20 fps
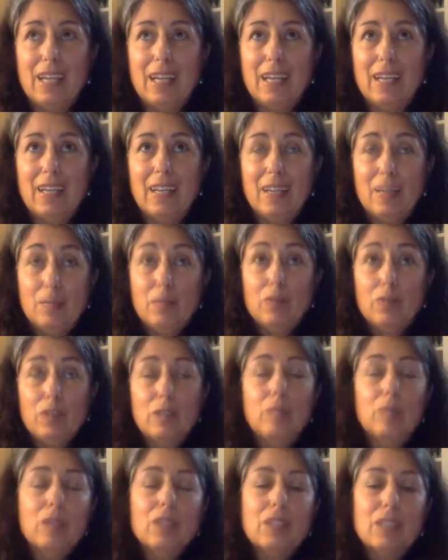and
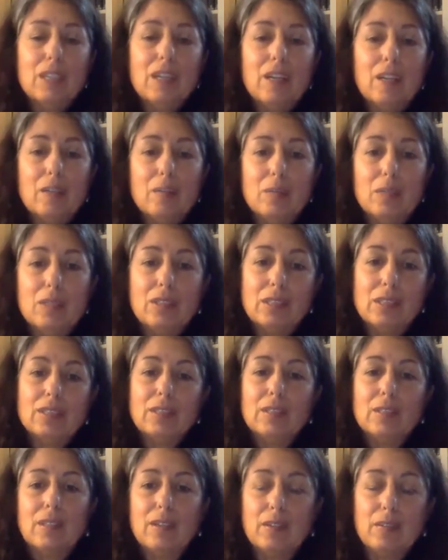rebuild economies
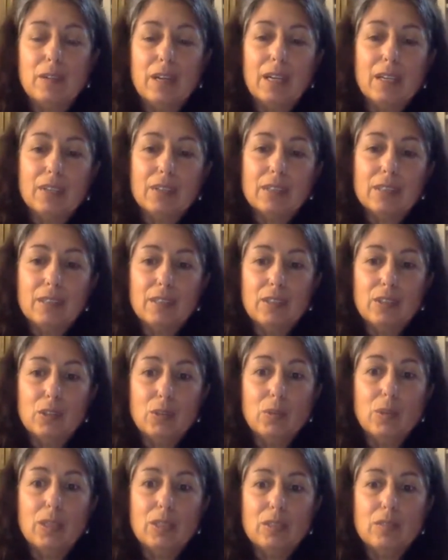around new
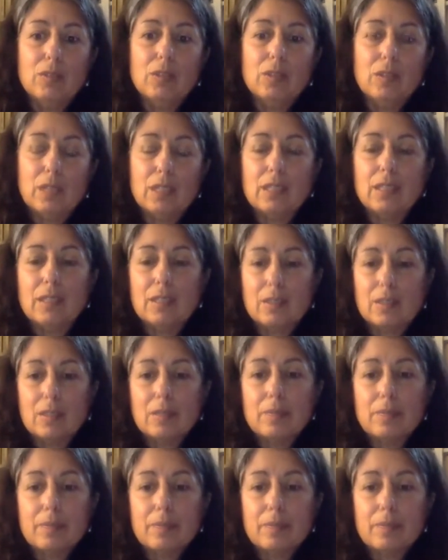ways of doing things.